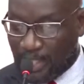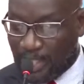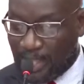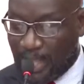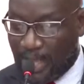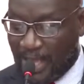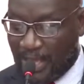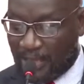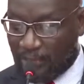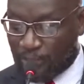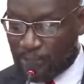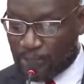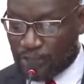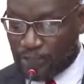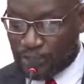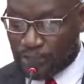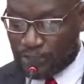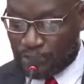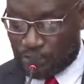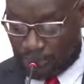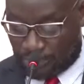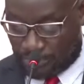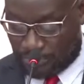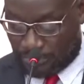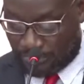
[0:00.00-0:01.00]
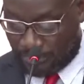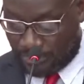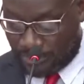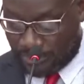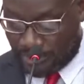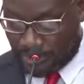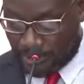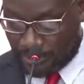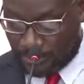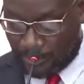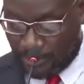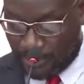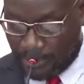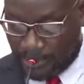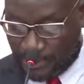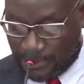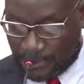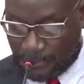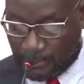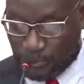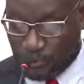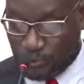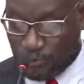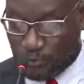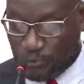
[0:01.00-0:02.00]
I wish, Mr. Speaker,
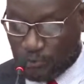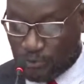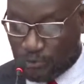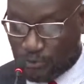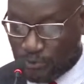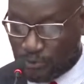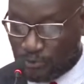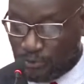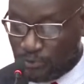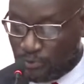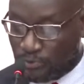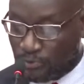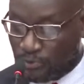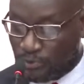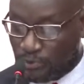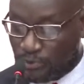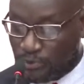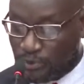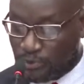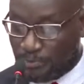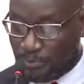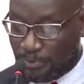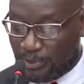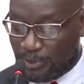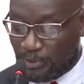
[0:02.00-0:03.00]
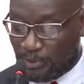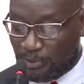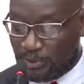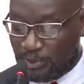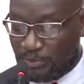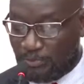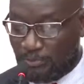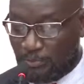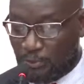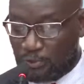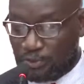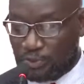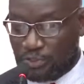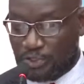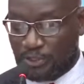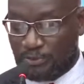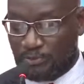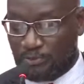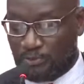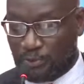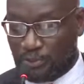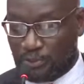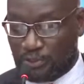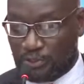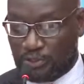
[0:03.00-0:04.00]
to, to speak on the
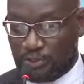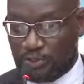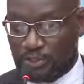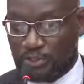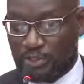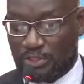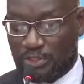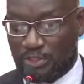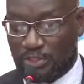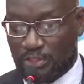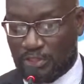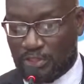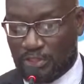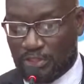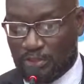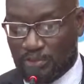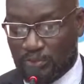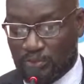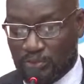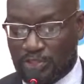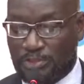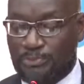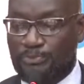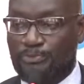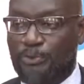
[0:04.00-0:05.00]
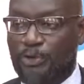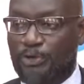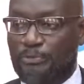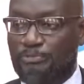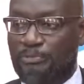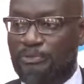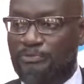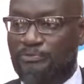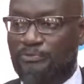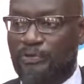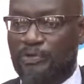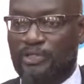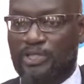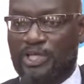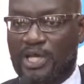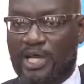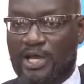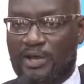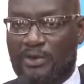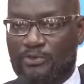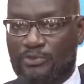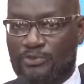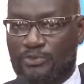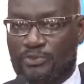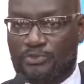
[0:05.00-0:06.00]
motion which was brought before the
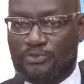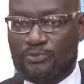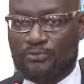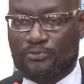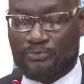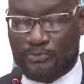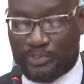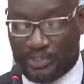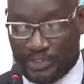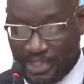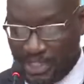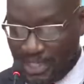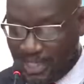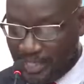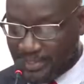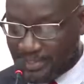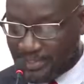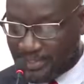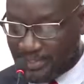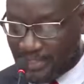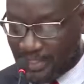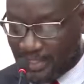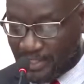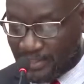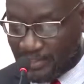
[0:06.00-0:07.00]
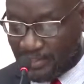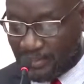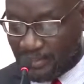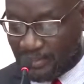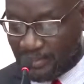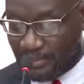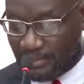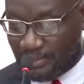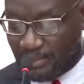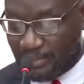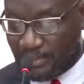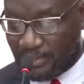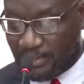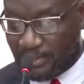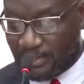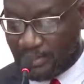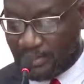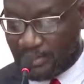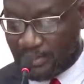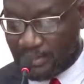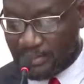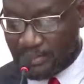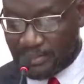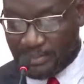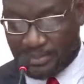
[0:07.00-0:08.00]
House to further extend
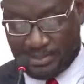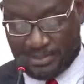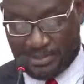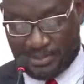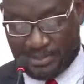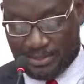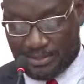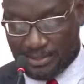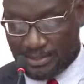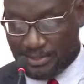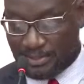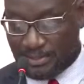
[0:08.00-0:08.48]
this